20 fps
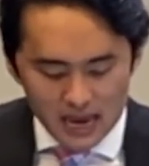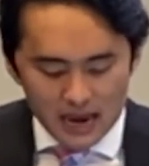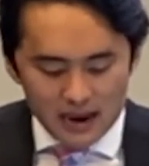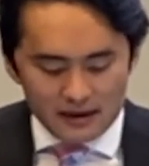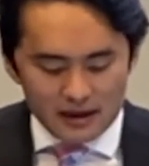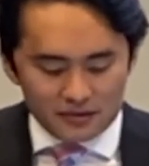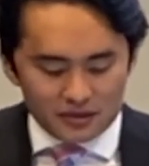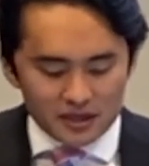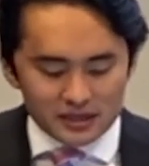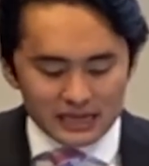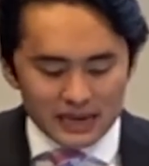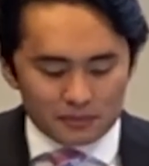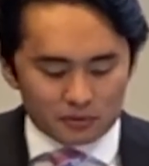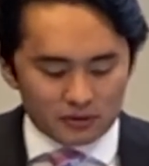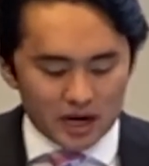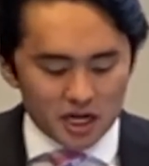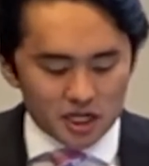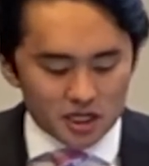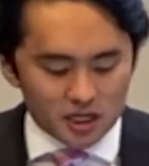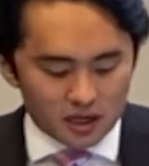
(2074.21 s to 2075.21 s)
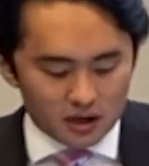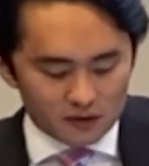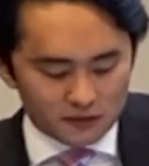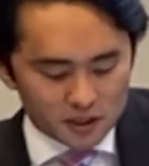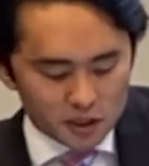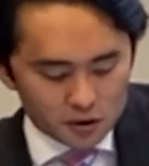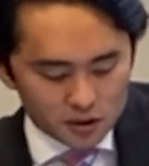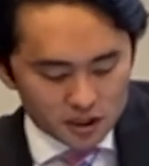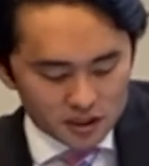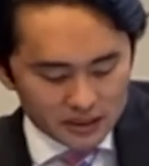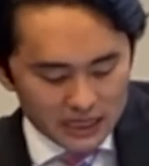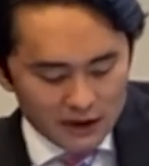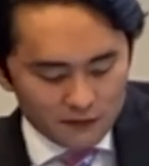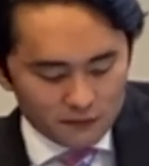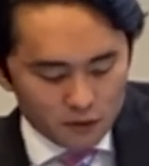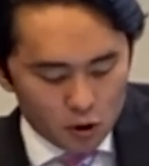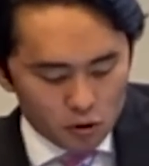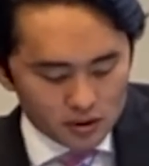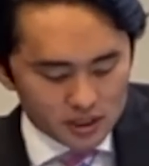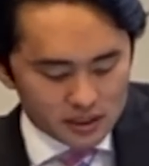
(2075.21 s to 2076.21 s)
Yet the separation of church and state,
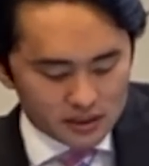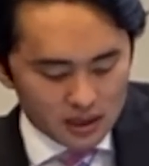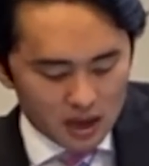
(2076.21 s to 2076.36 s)
folks,